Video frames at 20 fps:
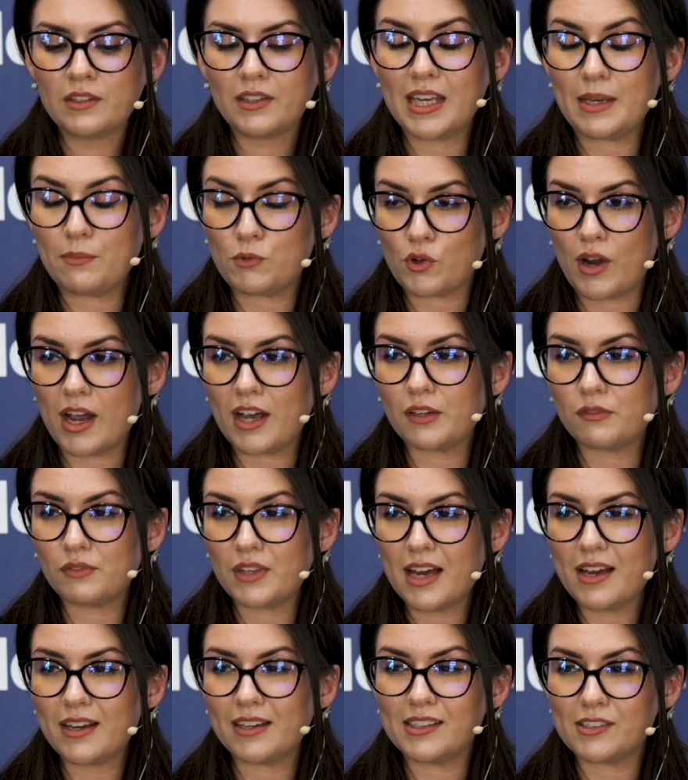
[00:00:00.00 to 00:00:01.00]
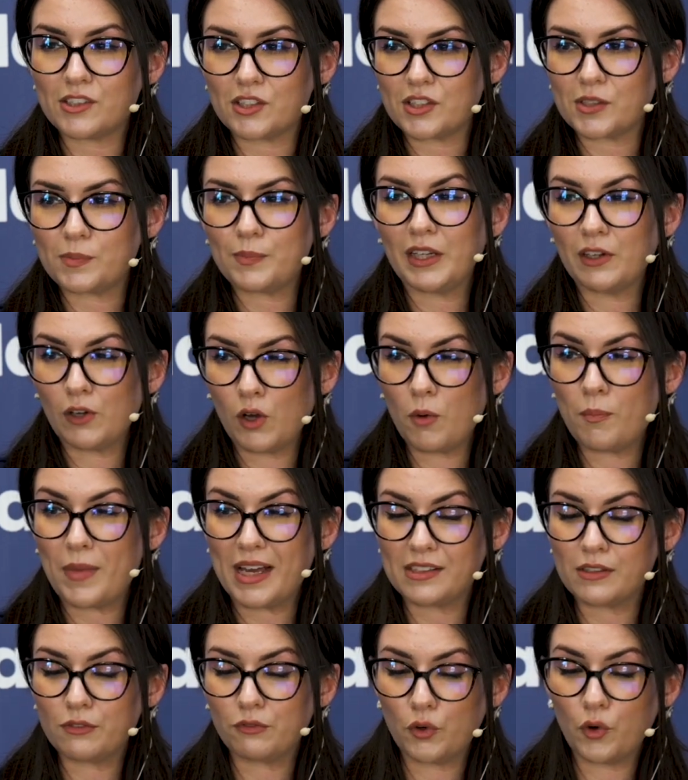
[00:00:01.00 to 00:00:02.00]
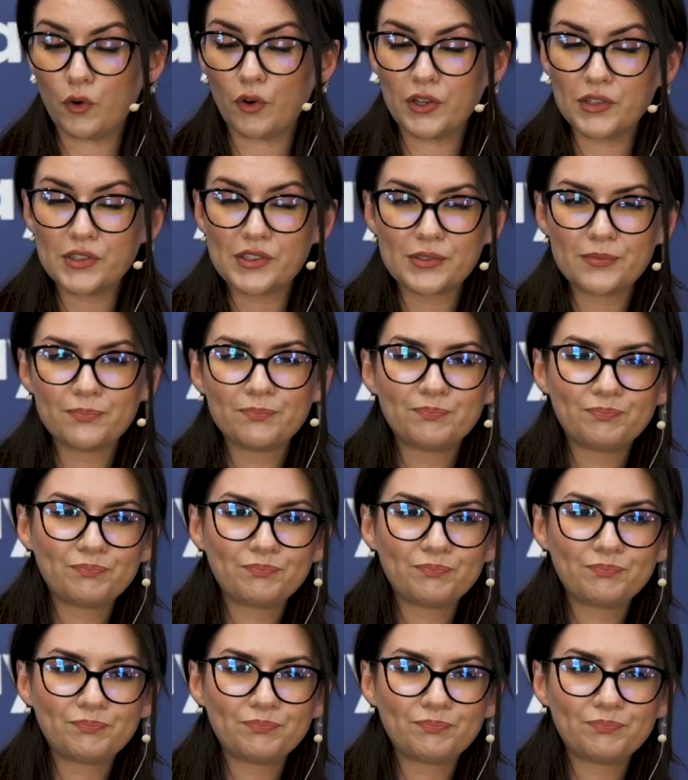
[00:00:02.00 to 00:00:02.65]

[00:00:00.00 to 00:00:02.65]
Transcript: keep track of that. It's just been a lot better for us.